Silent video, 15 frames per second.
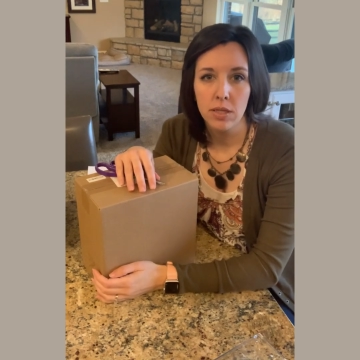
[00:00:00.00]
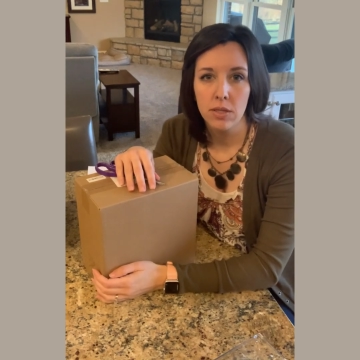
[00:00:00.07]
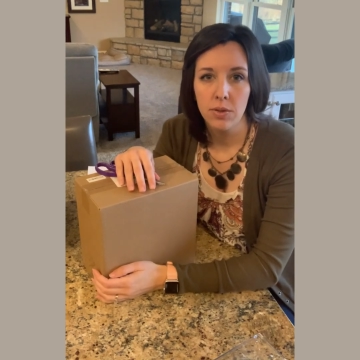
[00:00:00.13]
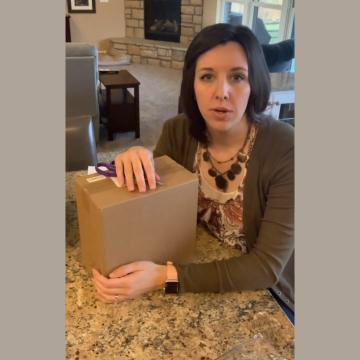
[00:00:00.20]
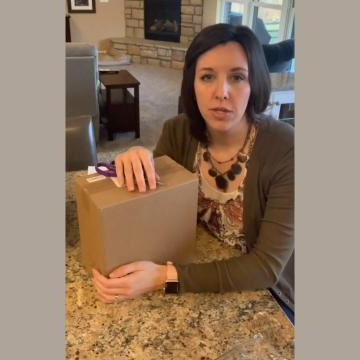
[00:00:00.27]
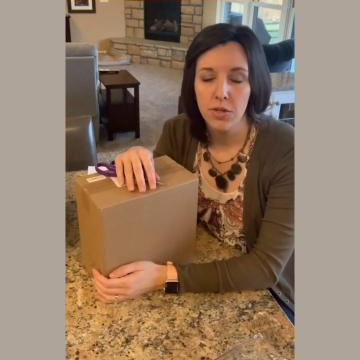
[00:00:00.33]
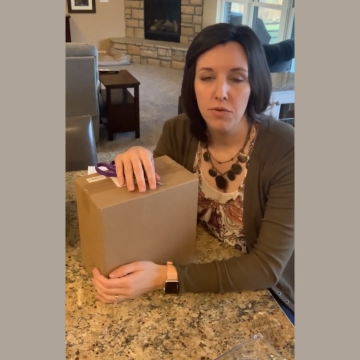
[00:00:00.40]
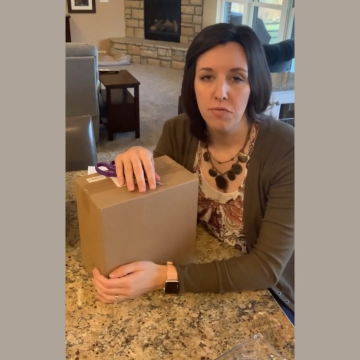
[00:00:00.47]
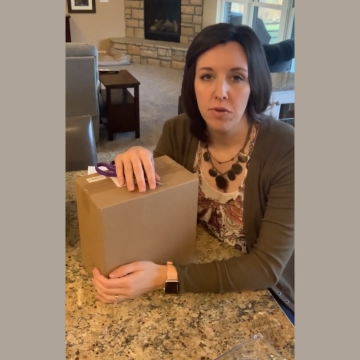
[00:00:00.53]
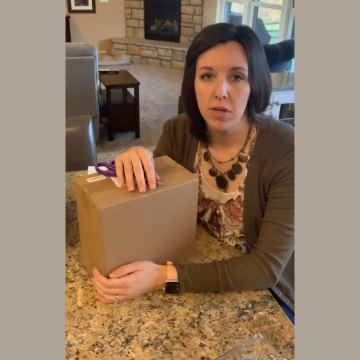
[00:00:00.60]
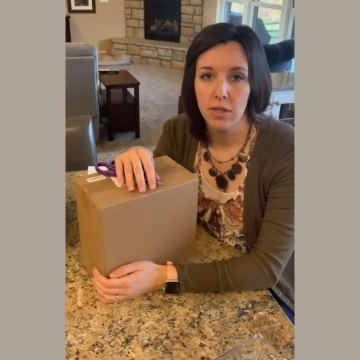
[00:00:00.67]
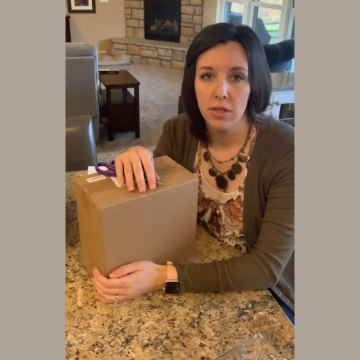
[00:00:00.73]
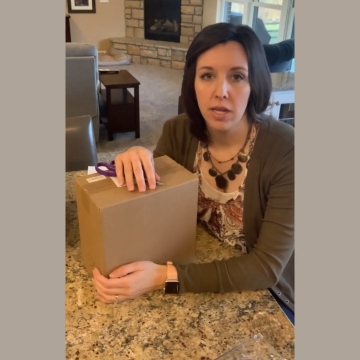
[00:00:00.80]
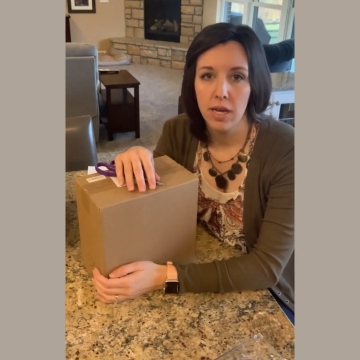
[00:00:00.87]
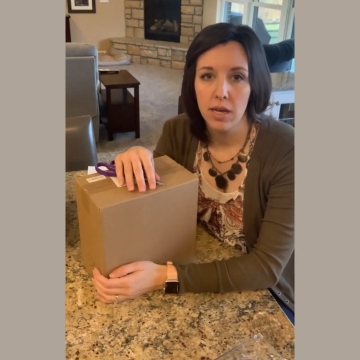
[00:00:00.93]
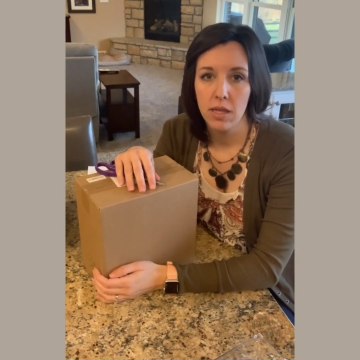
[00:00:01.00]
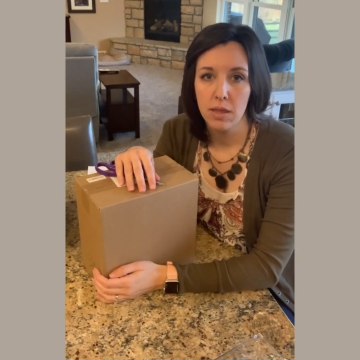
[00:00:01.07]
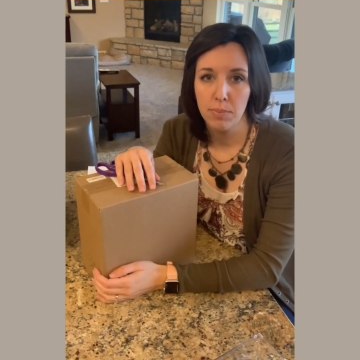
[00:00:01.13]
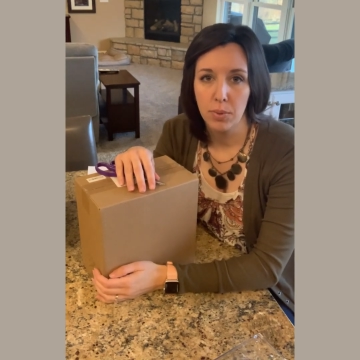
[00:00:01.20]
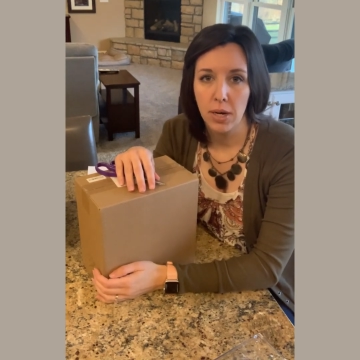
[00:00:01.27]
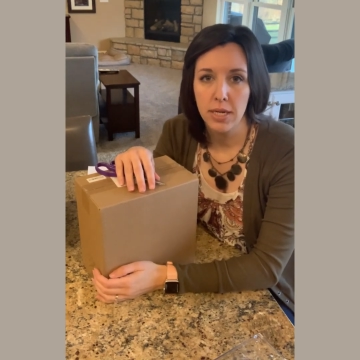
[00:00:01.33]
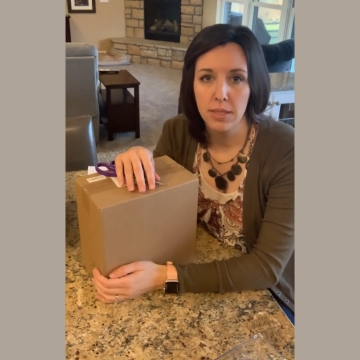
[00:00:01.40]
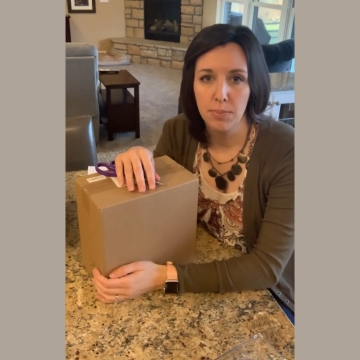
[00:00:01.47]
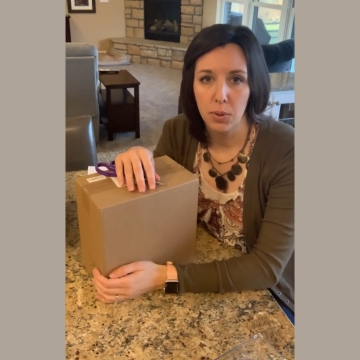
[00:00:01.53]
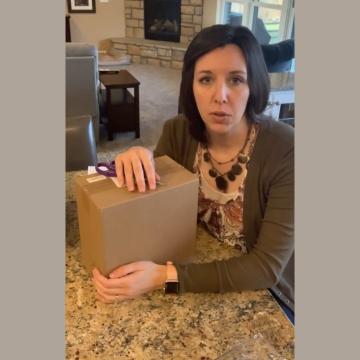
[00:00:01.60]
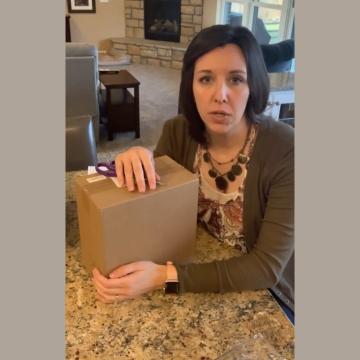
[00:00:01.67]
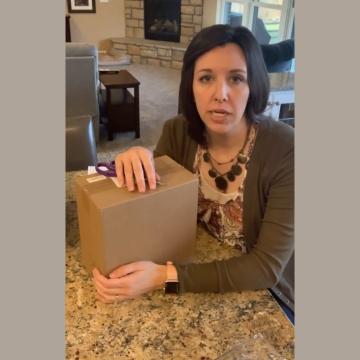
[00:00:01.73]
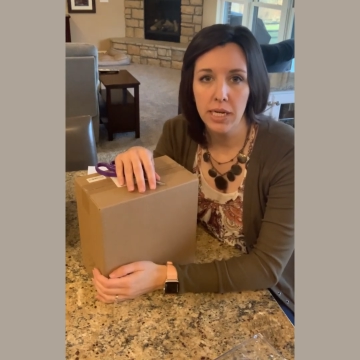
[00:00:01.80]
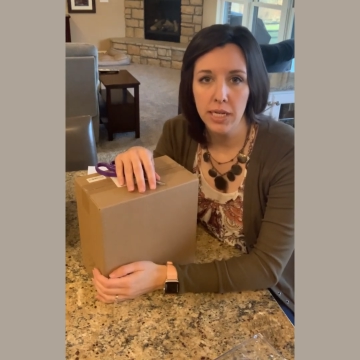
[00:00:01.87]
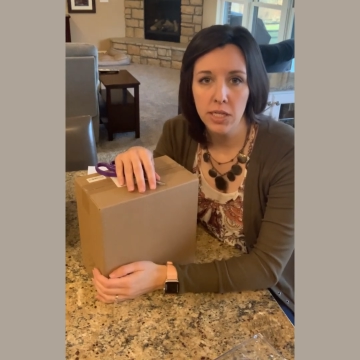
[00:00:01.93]
So I do feel like the price per
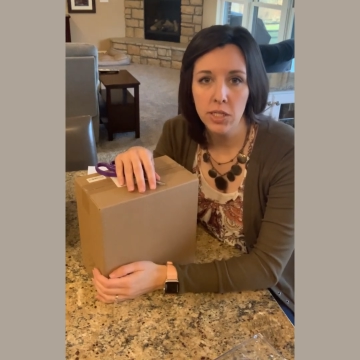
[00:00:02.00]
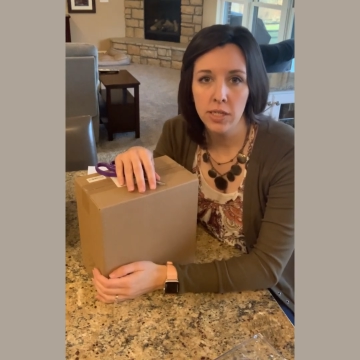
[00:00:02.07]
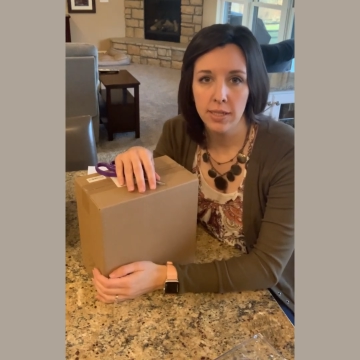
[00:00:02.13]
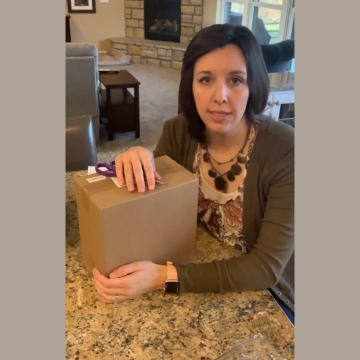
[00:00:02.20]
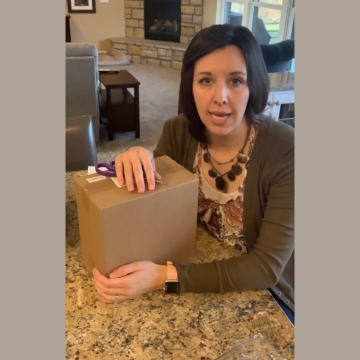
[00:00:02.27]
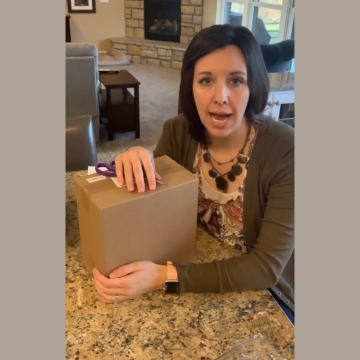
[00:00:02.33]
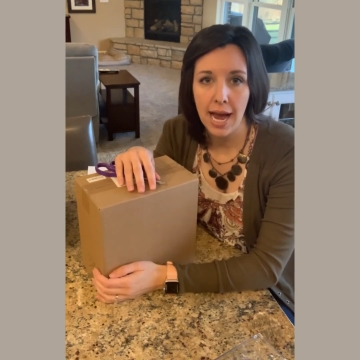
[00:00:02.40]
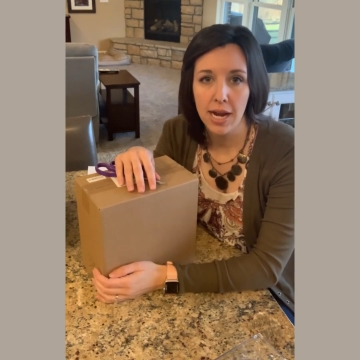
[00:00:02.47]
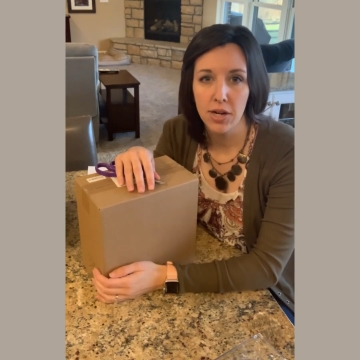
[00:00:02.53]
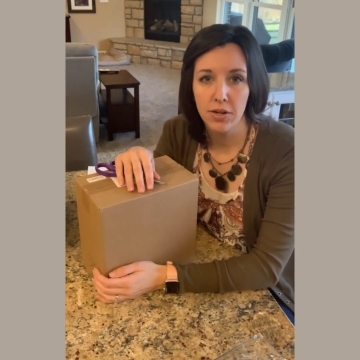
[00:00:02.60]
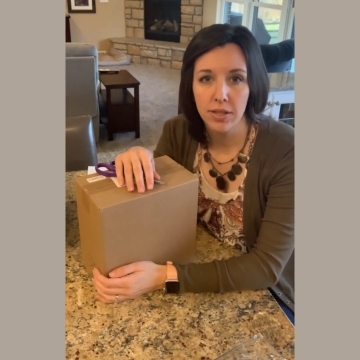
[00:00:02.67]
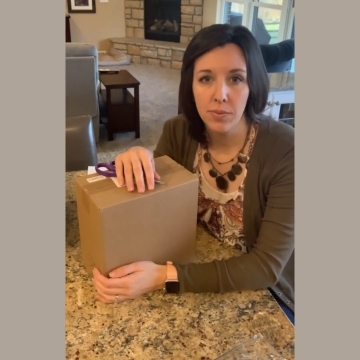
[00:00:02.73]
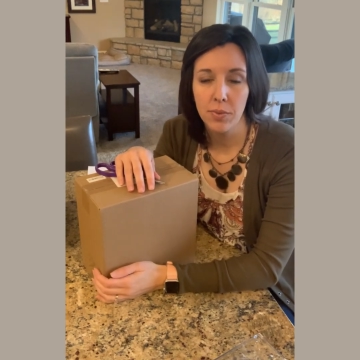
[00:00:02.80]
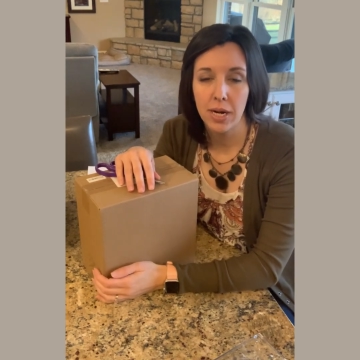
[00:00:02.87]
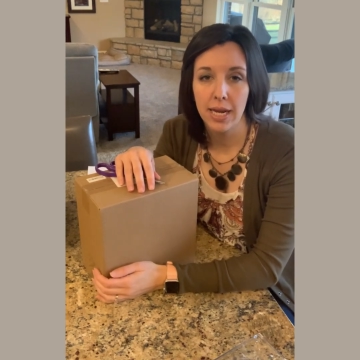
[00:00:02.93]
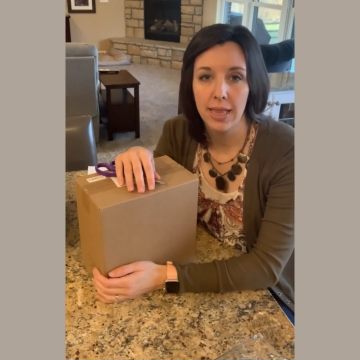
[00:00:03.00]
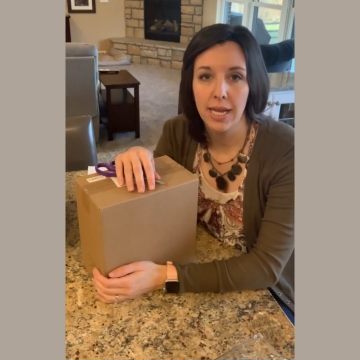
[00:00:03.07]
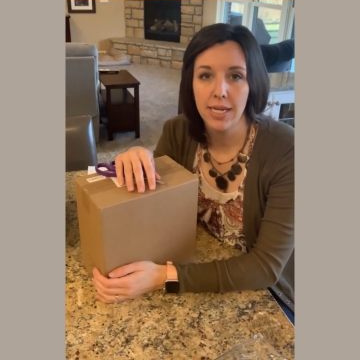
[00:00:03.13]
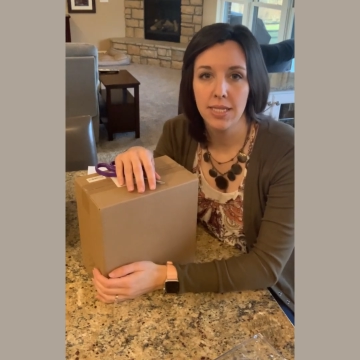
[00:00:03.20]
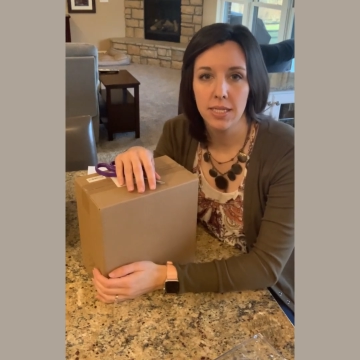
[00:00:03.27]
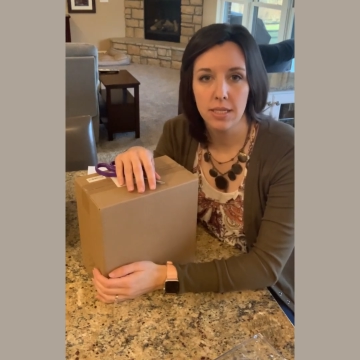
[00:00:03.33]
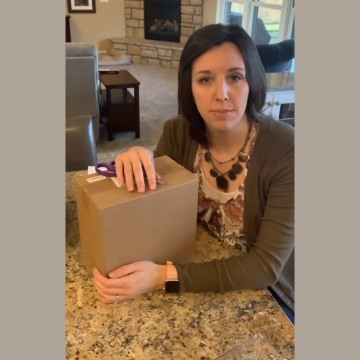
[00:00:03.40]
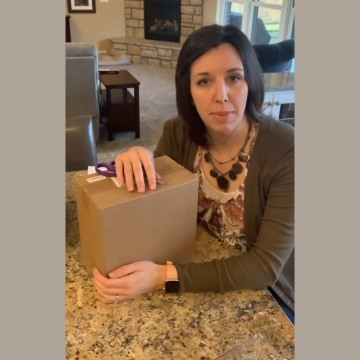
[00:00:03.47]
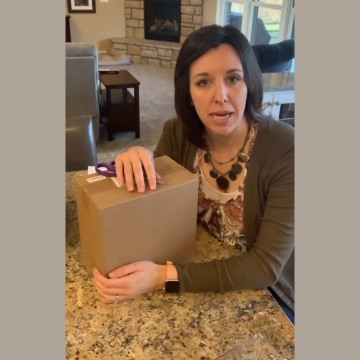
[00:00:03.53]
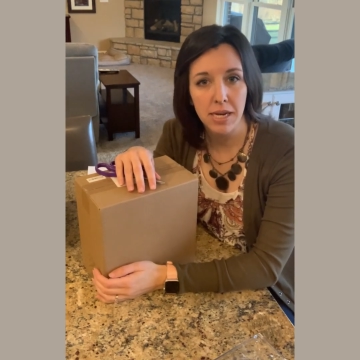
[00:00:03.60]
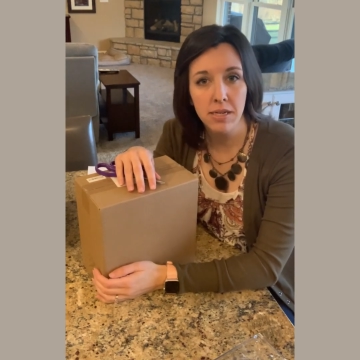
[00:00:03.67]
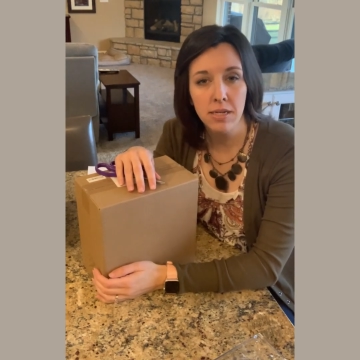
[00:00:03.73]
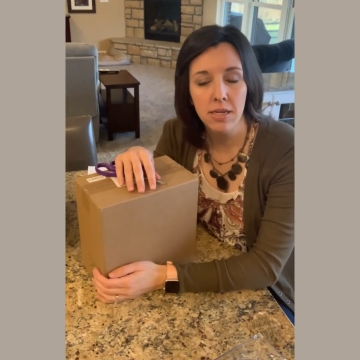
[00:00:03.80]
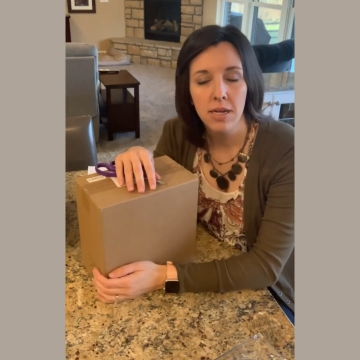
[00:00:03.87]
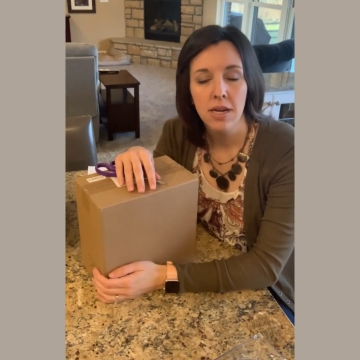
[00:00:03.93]
each is higher than what I like to
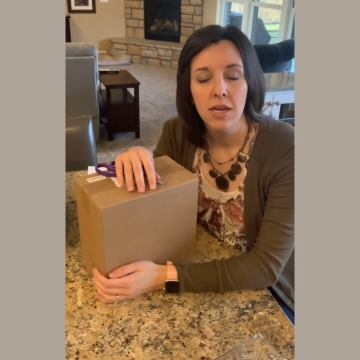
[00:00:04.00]
spend.